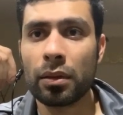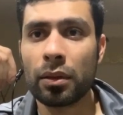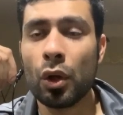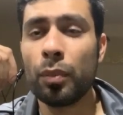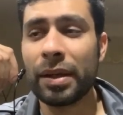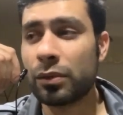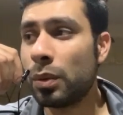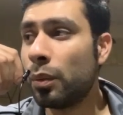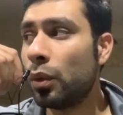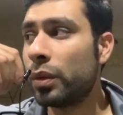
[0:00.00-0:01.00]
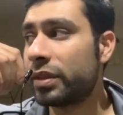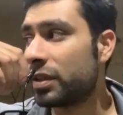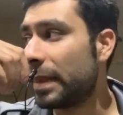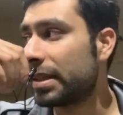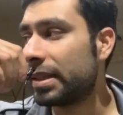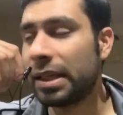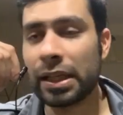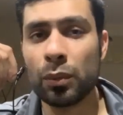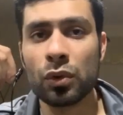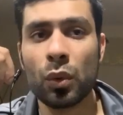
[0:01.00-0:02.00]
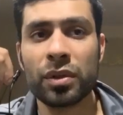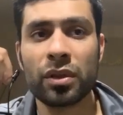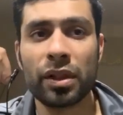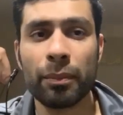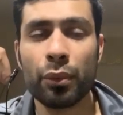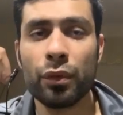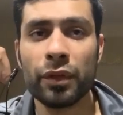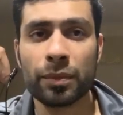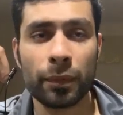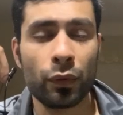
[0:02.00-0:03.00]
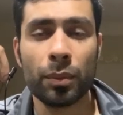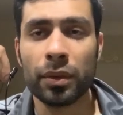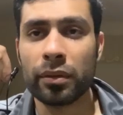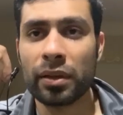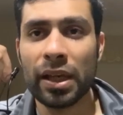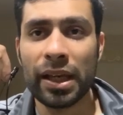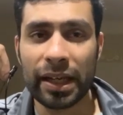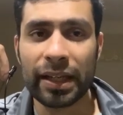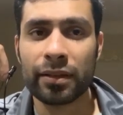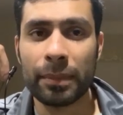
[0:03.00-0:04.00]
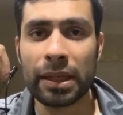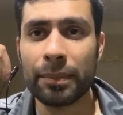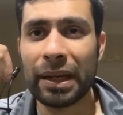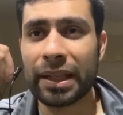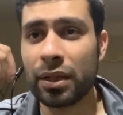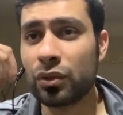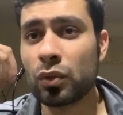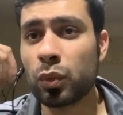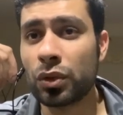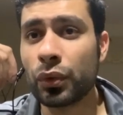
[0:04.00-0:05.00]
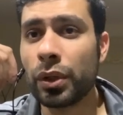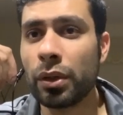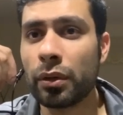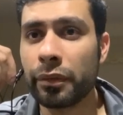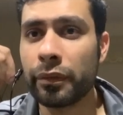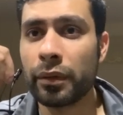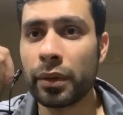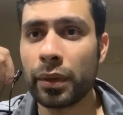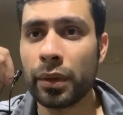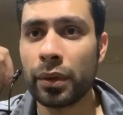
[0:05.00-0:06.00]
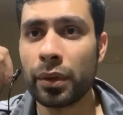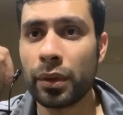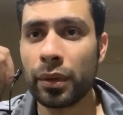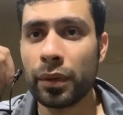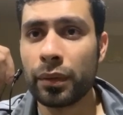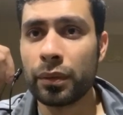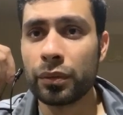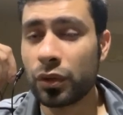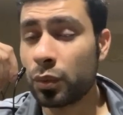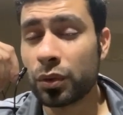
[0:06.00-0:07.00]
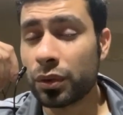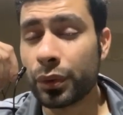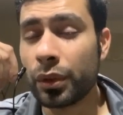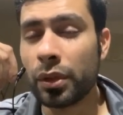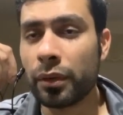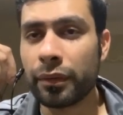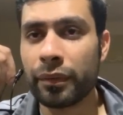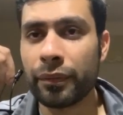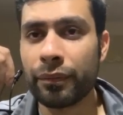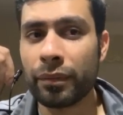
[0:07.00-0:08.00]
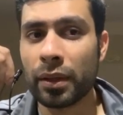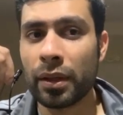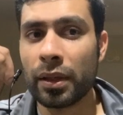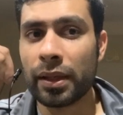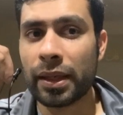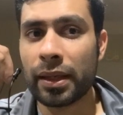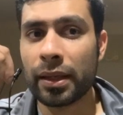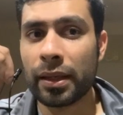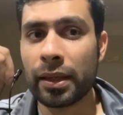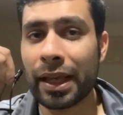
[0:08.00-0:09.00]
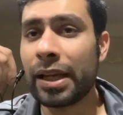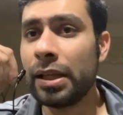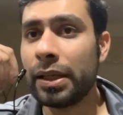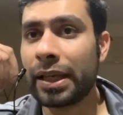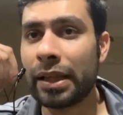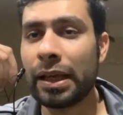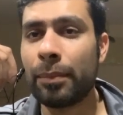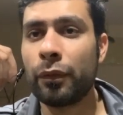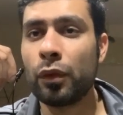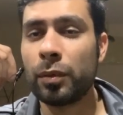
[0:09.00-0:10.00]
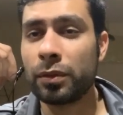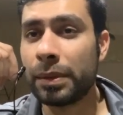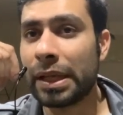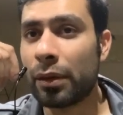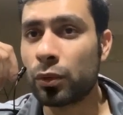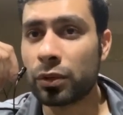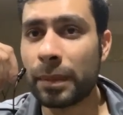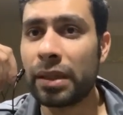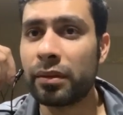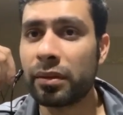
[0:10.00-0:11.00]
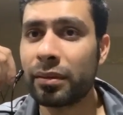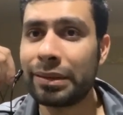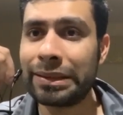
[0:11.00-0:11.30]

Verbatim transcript: Lopez. We were always expecting that. He was always going to improve his performance against Manny Pacquiao. Just wasn't good enough. Just wasn't good enough. Can that performance beat Errol Spence?